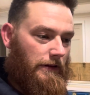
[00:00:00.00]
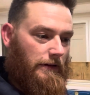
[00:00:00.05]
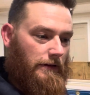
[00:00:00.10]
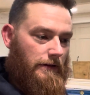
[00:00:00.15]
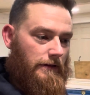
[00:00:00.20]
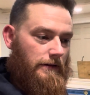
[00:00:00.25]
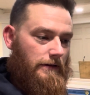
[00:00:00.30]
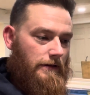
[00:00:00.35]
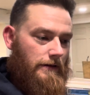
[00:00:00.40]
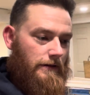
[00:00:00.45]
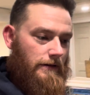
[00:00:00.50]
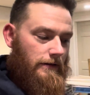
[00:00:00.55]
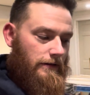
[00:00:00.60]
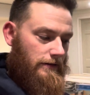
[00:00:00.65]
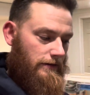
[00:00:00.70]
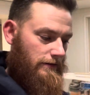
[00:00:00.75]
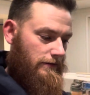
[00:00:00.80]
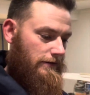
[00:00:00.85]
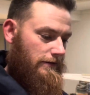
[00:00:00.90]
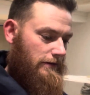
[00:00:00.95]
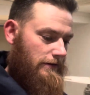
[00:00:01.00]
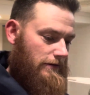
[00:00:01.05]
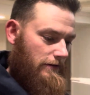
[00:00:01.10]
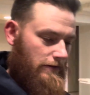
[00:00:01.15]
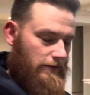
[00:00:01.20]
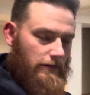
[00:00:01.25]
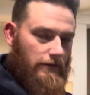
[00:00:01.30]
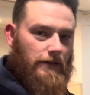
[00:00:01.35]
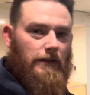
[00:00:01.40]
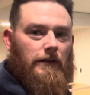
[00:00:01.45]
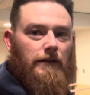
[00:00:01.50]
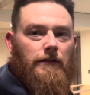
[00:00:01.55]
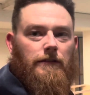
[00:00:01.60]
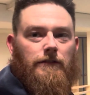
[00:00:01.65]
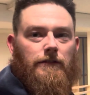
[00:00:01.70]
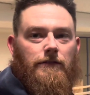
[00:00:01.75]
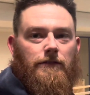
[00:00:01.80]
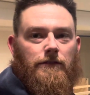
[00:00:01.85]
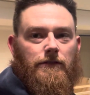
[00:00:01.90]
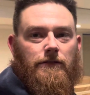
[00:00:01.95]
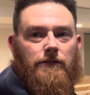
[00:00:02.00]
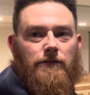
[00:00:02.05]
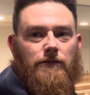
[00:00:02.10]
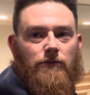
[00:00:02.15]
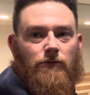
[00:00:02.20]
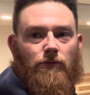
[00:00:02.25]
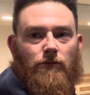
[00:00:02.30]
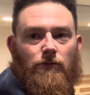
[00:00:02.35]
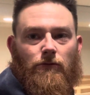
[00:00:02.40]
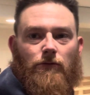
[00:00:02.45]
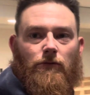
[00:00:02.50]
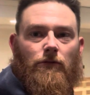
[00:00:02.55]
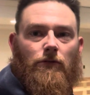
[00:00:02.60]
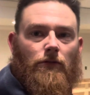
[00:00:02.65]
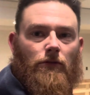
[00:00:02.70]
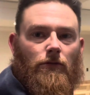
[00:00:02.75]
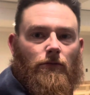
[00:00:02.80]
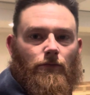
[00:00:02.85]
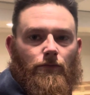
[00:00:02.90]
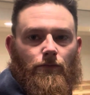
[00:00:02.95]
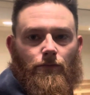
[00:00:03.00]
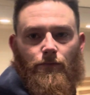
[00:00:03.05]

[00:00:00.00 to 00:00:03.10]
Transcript: and kids' school,